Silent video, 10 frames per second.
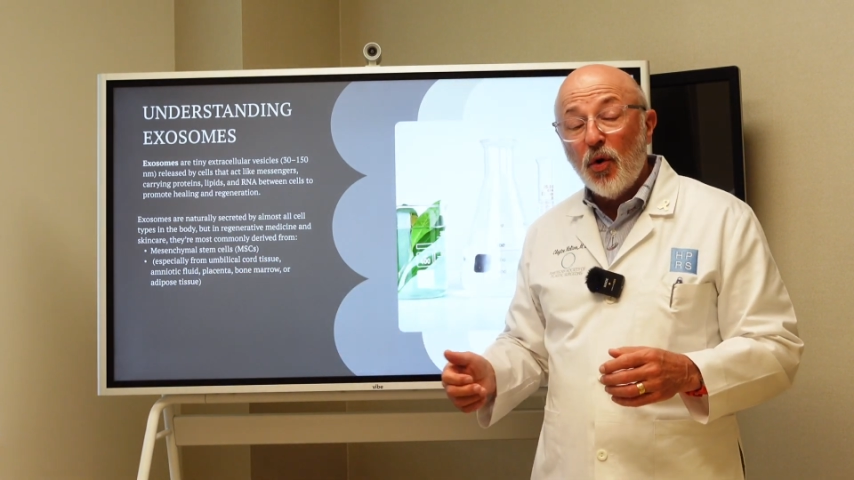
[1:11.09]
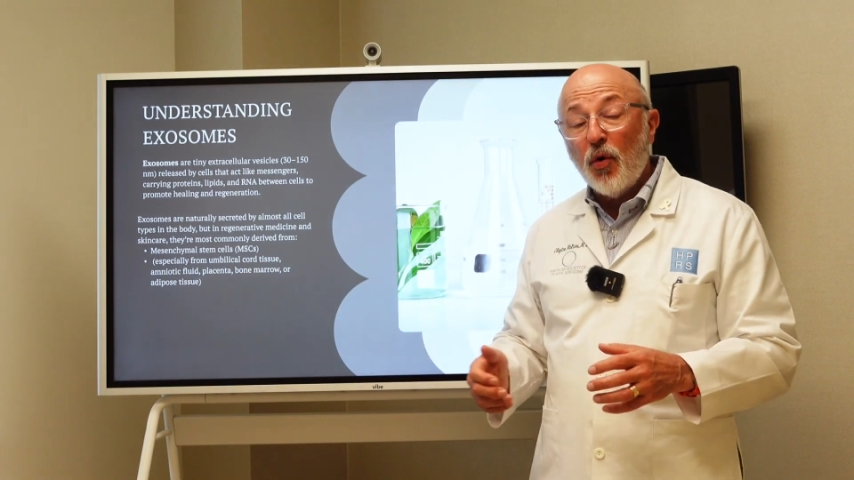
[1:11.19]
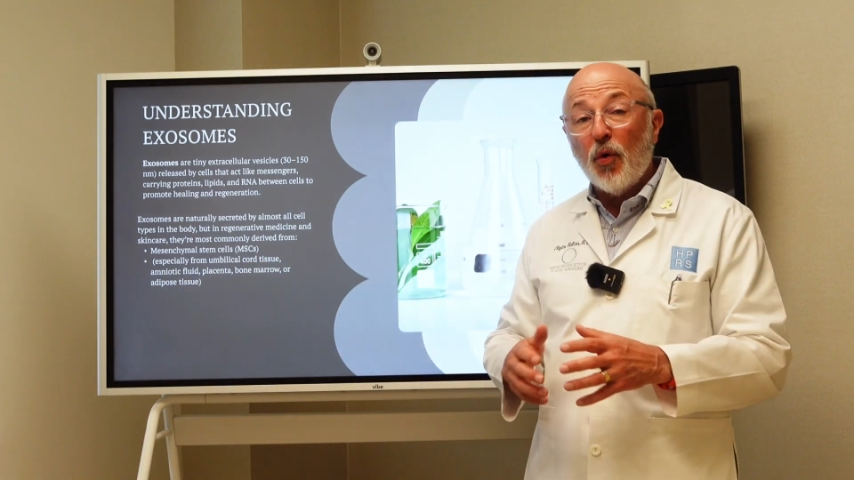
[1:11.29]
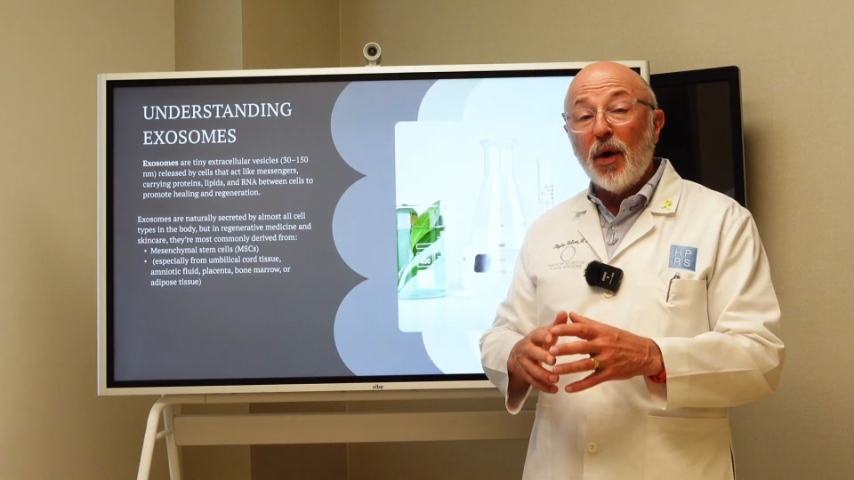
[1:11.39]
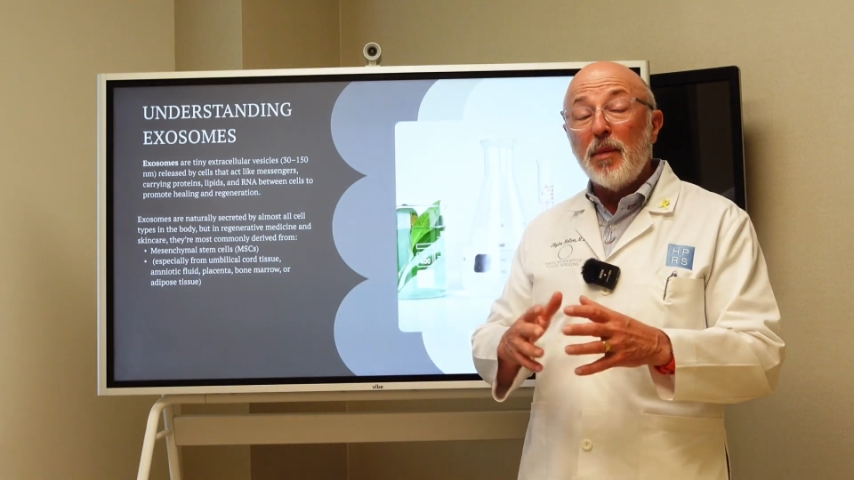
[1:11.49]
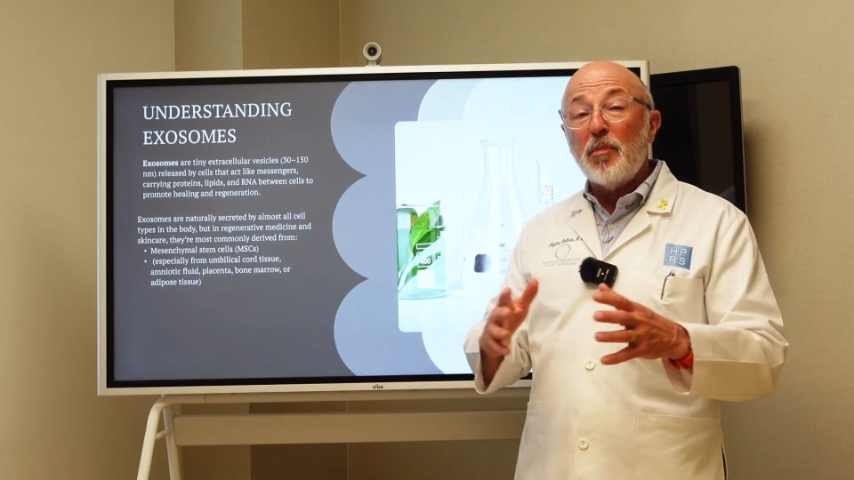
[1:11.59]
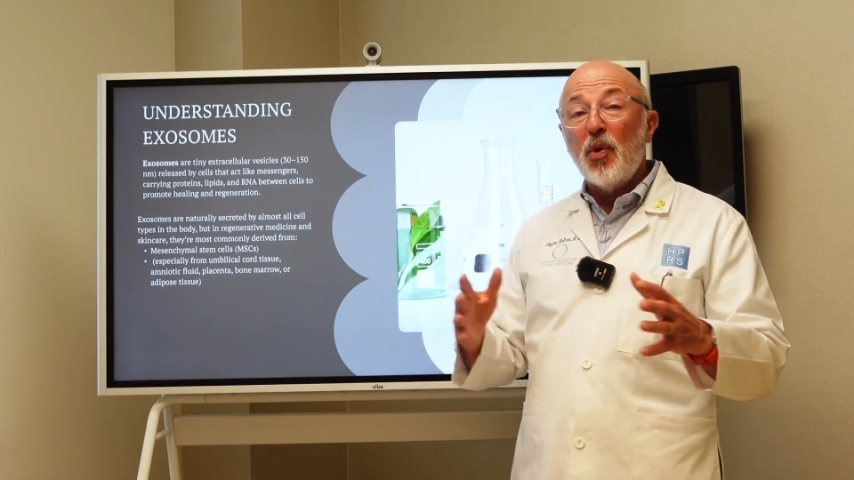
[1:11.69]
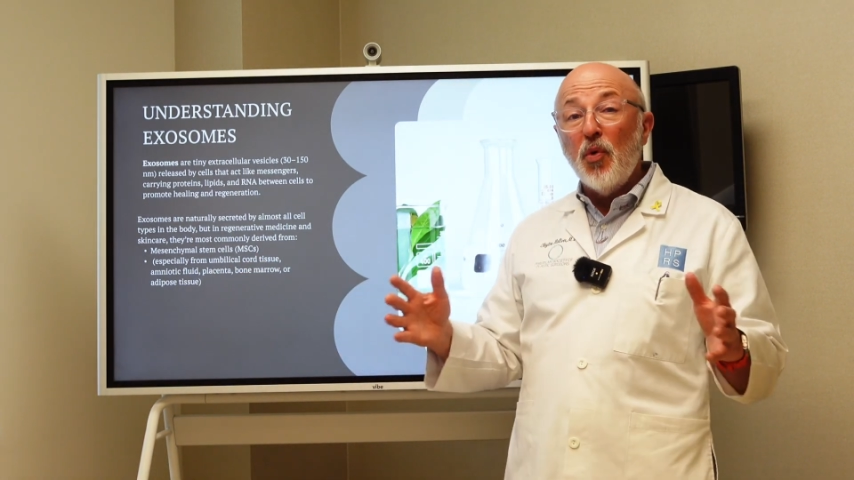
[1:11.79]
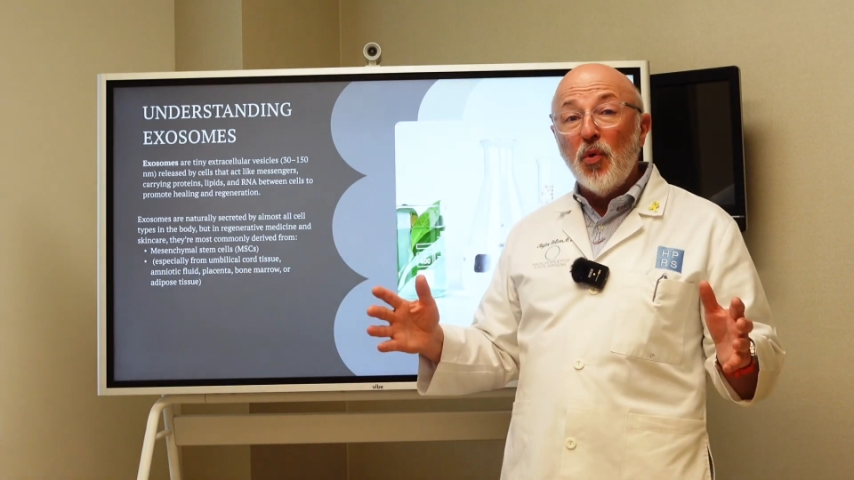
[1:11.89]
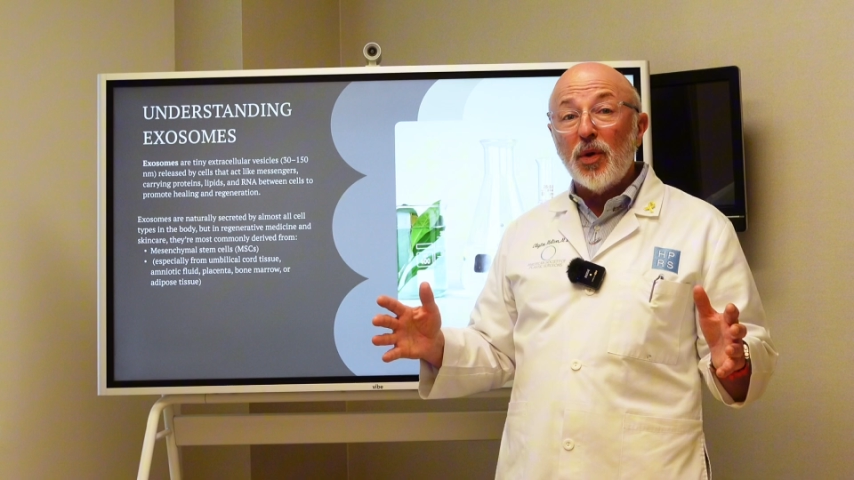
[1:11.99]
or a
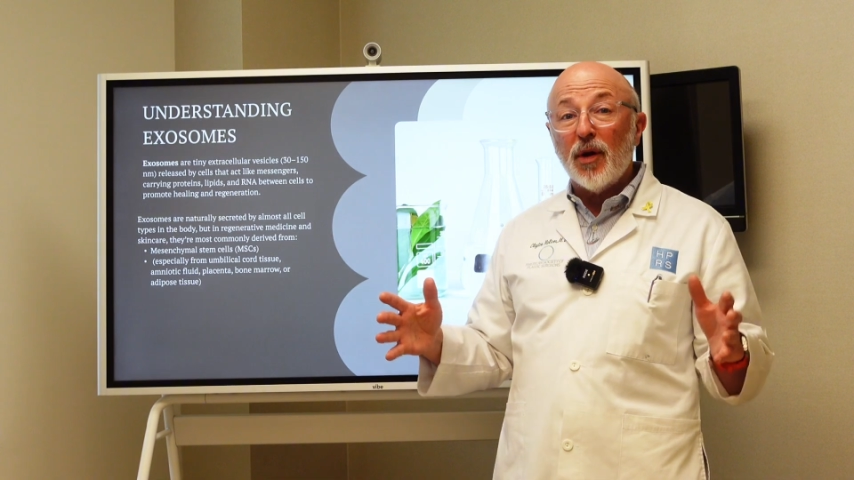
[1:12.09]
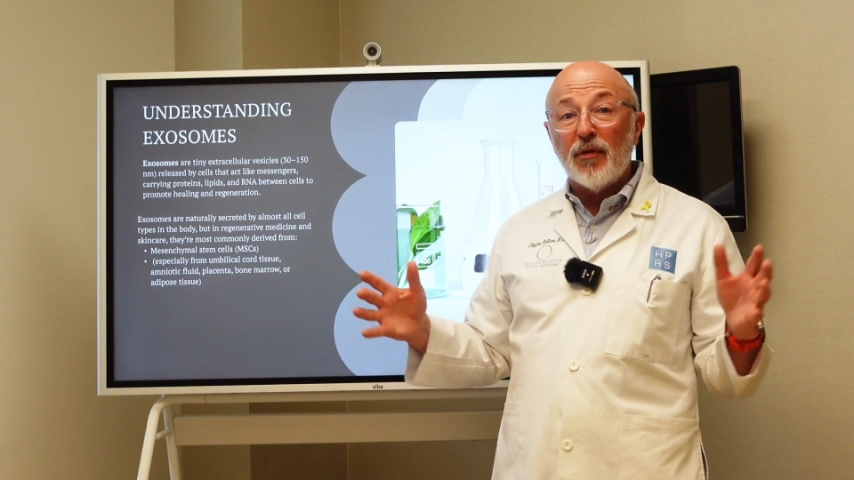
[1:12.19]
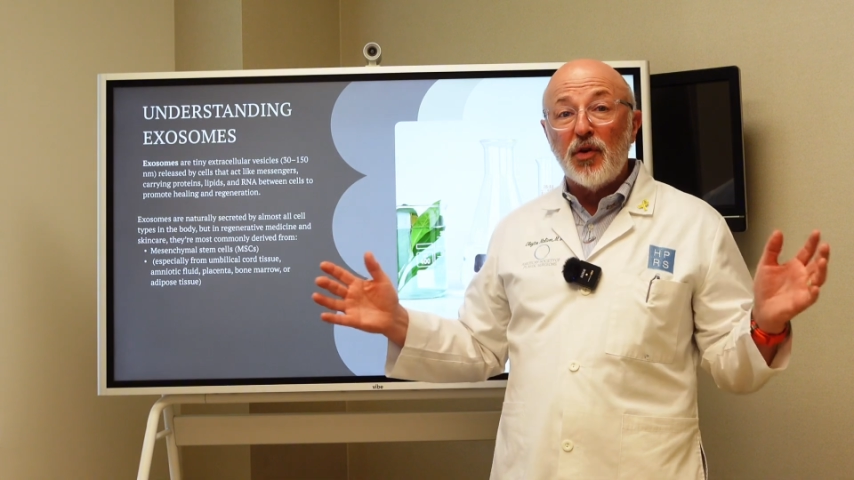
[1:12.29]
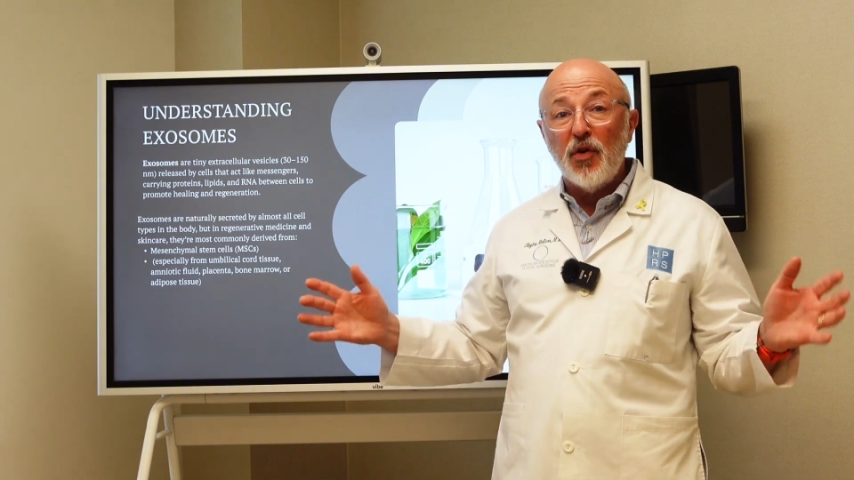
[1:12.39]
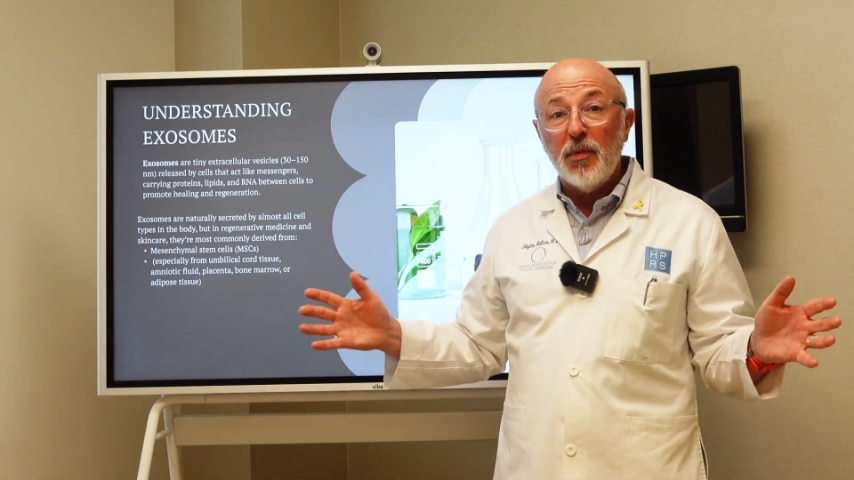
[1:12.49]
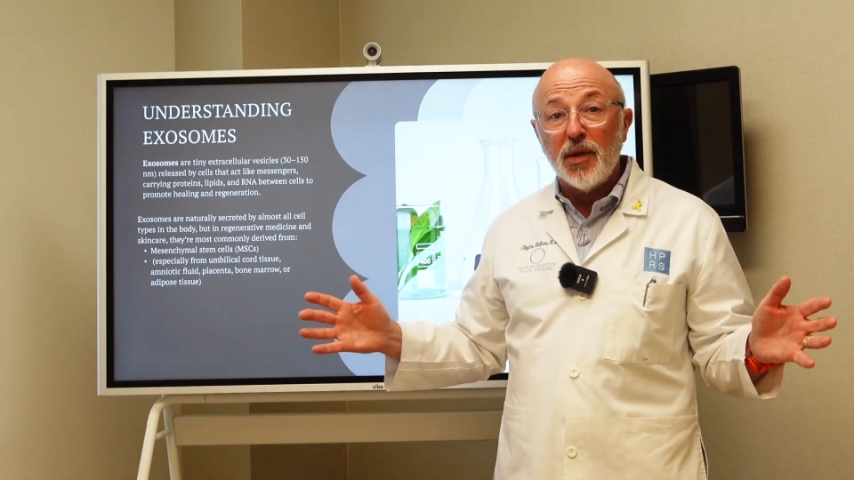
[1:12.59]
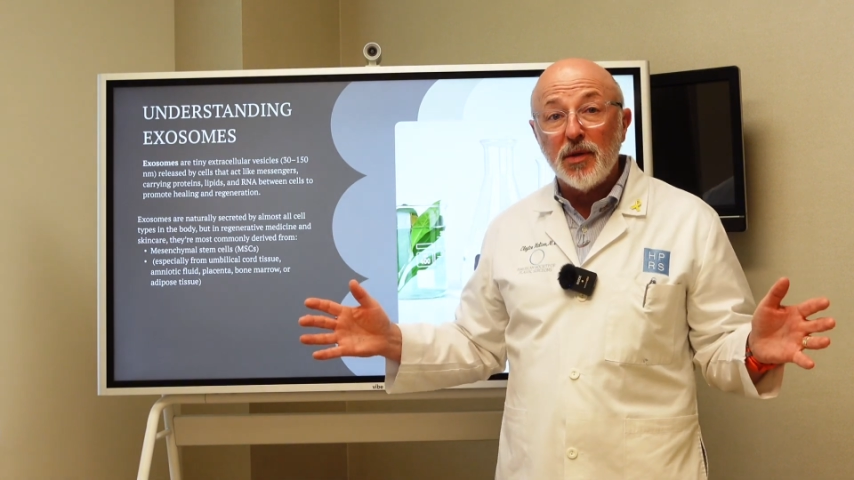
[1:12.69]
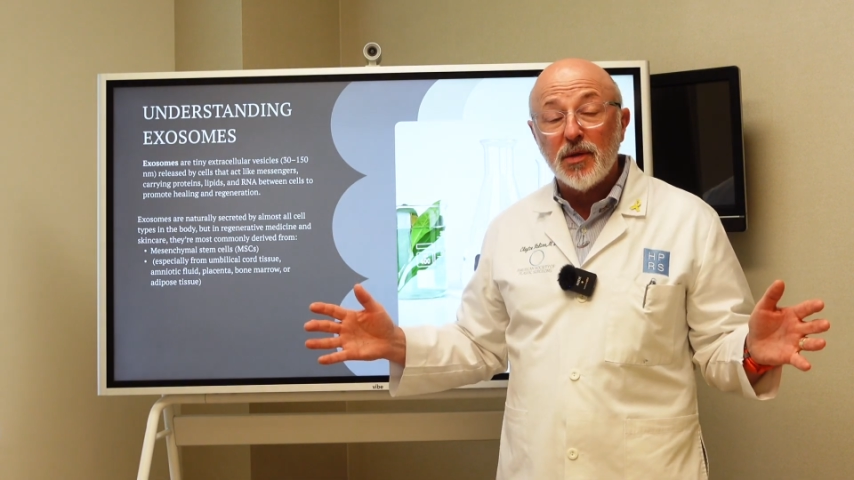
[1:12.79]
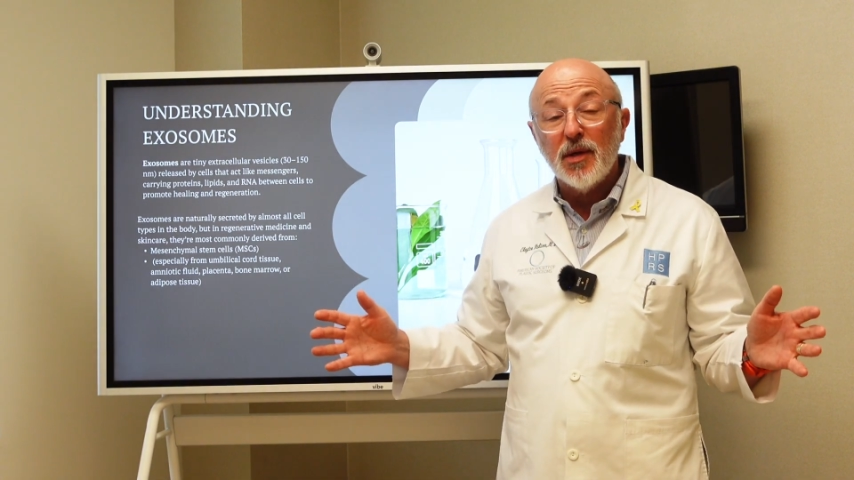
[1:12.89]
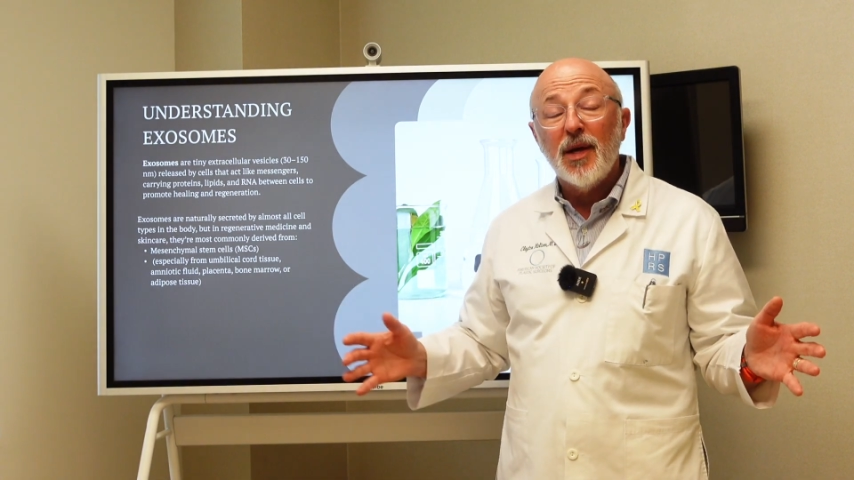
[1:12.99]
pool of
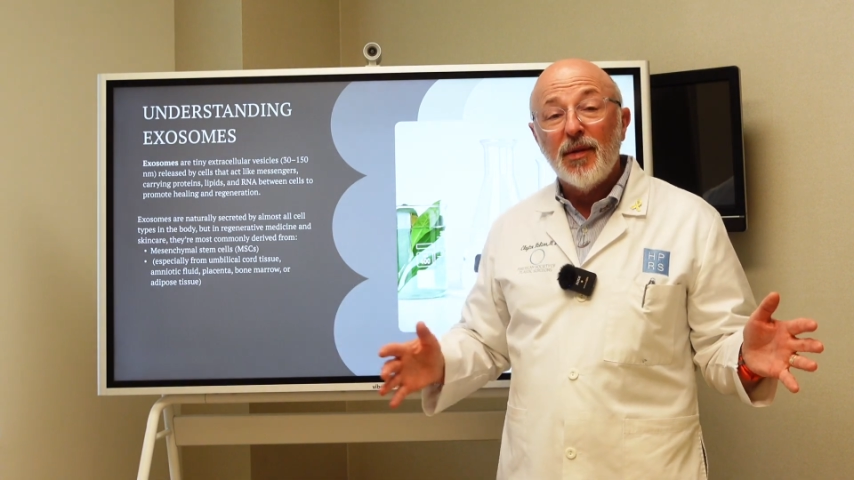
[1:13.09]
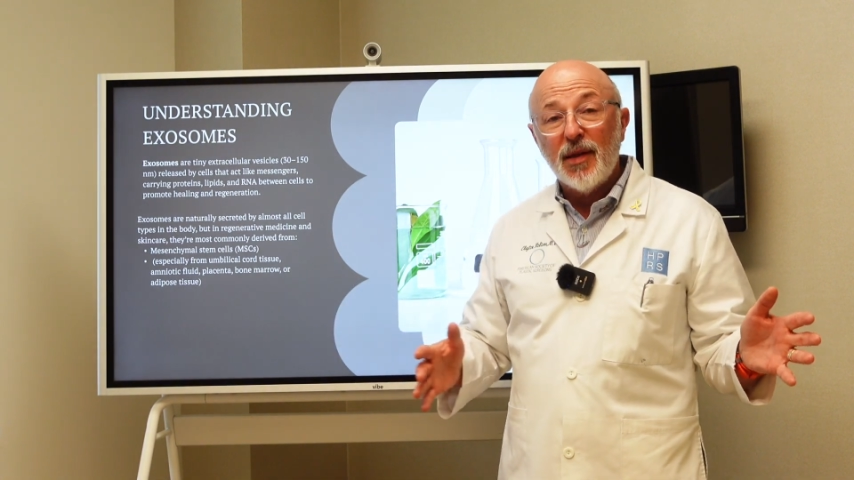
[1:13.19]
humans